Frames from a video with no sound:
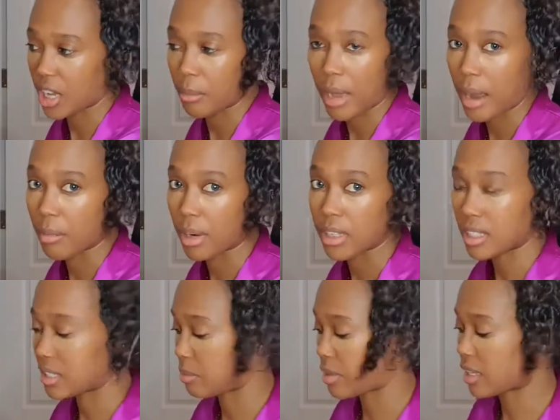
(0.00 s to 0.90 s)
out my eyebrows.
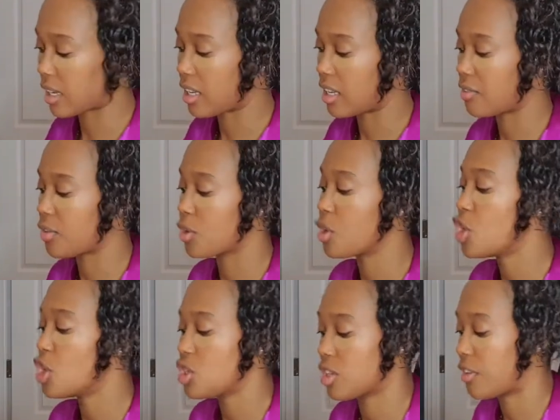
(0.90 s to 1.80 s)
That's the best I can give you.
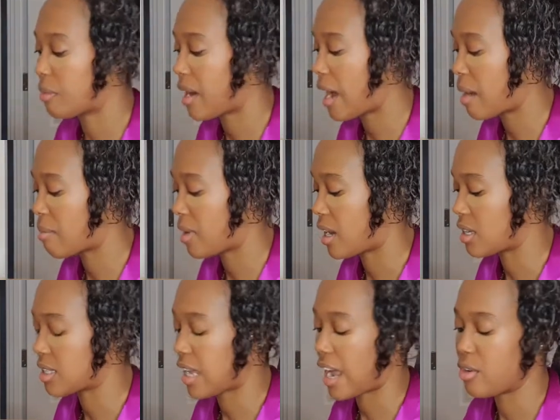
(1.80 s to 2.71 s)
So for my
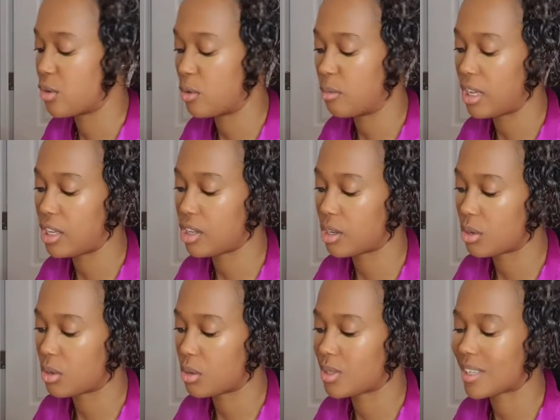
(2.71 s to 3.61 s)
eyebrows, I normally
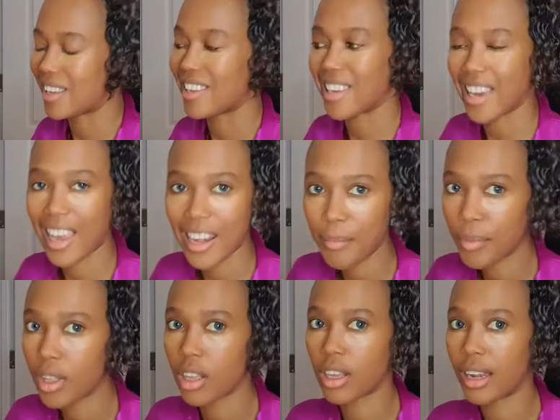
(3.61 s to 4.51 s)
use, again,
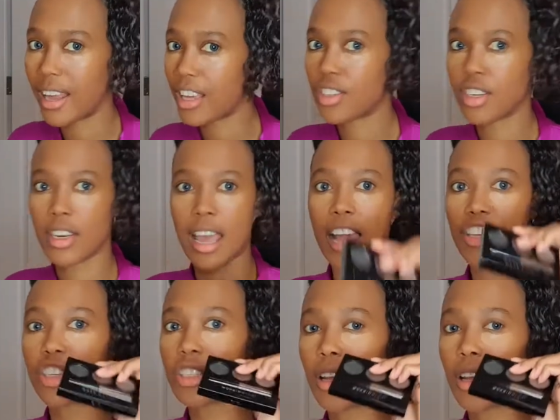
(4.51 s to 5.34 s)
collection. I